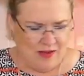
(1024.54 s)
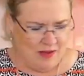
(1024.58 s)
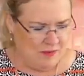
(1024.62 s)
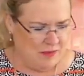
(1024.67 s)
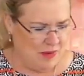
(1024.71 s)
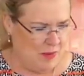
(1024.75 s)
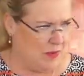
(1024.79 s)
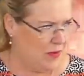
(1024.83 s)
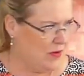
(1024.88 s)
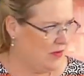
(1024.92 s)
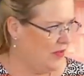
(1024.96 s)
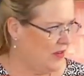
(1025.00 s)

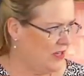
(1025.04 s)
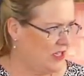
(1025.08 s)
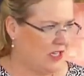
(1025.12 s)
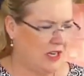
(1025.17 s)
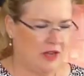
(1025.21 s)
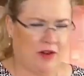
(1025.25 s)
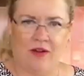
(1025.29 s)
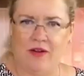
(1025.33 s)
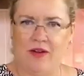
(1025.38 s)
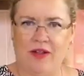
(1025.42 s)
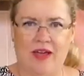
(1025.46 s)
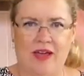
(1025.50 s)
My birthday
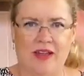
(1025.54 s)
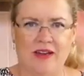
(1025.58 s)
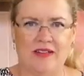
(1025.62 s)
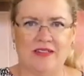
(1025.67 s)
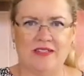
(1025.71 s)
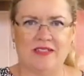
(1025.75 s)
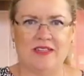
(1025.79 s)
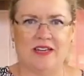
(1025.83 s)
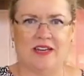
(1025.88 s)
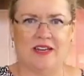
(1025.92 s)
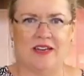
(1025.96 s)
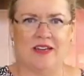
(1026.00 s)
shout out hat
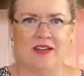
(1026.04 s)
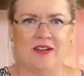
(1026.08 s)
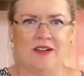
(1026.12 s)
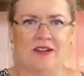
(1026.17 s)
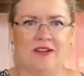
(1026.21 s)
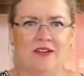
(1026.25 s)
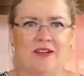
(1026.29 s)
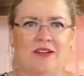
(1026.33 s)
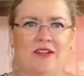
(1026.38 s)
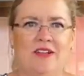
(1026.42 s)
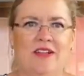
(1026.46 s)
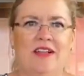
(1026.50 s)
is not
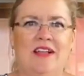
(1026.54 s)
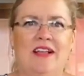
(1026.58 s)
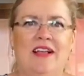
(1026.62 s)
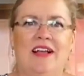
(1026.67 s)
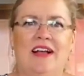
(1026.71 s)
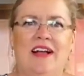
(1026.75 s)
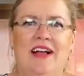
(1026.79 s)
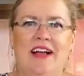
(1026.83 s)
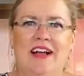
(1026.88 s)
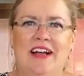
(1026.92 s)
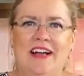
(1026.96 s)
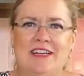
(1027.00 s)
here.
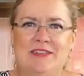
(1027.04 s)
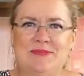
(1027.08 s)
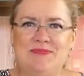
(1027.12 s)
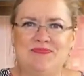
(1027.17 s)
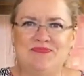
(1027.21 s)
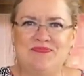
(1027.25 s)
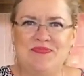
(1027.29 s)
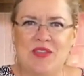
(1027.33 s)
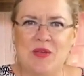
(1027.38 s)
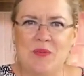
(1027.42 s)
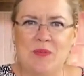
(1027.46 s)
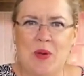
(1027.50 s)

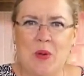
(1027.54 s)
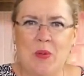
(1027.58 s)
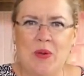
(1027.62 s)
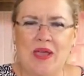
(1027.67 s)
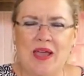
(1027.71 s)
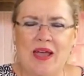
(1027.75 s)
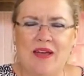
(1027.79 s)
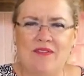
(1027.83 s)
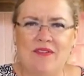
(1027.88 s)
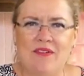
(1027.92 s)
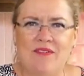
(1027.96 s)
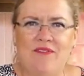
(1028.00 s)
But we
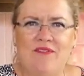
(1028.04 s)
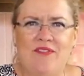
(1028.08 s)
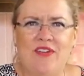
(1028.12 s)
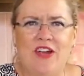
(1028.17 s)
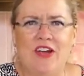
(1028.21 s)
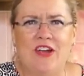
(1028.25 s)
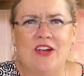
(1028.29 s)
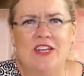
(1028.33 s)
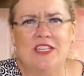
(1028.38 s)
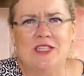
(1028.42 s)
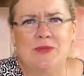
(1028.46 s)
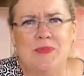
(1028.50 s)
have a
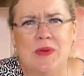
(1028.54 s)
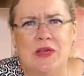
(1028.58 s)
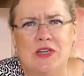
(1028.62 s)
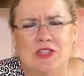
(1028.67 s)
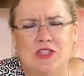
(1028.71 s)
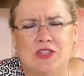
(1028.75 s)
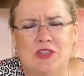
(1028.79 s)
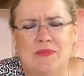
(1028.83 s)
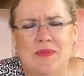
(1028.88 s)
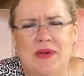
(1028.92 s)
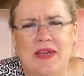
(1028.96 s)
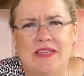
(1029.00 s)
very
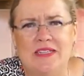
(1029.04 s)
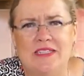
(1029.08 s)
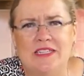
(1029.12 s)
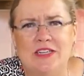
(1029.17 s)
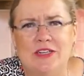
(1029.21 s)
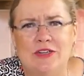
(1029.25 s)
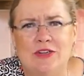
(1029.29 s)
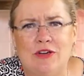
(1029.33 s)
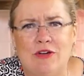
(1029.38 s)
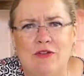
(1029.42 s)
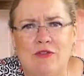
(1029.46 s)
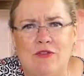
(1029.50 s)
special, my
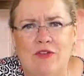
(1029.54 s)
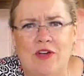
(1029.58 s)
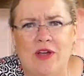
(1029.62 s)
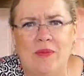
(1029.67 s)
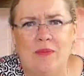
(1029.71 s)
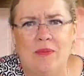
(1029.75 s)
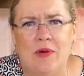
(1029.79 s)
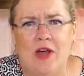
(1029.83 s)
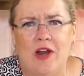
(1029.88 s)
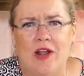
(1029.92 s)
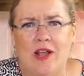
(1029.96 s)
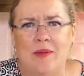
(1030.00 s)
dear, dear
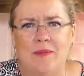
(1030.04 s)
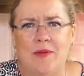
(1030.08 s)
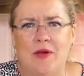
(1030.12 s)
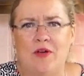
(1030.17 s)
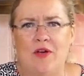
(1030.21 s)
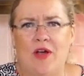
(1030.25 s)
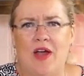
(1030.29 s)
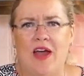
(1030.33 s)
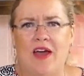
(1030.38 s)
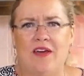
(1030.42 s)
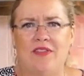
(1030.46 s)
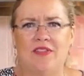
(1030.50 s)
friend, Monica
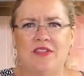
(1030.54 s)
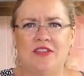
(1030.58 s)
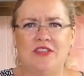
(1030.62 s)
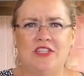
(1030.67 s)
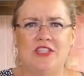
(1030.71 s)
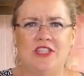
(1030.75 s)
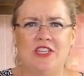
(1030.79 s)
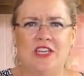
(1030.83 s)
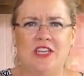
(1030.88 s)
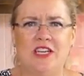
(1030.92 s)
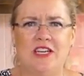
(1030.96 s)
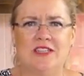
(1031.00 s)
McGrath.
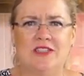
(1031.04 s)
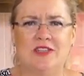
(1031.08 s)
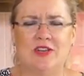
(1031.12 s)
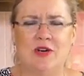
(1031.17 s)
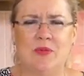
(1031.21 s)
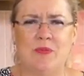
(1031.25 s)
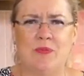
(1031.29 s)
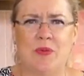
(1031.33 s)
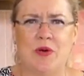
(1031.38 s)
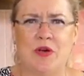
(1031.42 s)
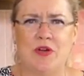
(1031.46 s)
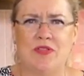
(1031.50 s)
She is
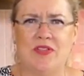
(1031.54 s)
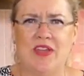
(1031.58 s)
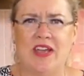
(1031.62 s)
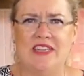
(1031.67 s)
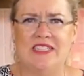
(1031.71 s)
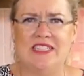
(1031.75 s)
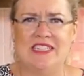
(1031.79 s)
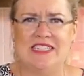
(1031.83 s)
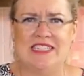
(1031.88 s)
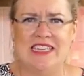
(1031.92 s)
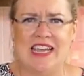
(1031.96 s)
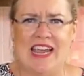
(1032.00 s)
her birthday
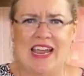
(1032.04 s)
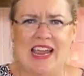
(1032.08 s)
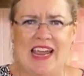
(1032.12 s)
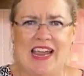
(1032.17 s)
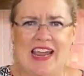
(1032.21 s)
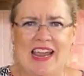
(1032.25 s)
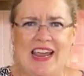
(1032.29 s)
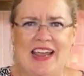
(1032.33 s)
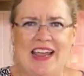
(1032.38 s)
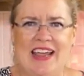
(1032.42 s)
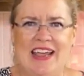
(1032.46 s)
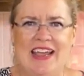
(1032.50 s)

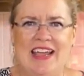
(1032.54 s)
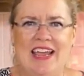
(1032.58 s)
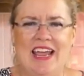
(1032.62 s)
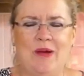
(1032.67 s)
today.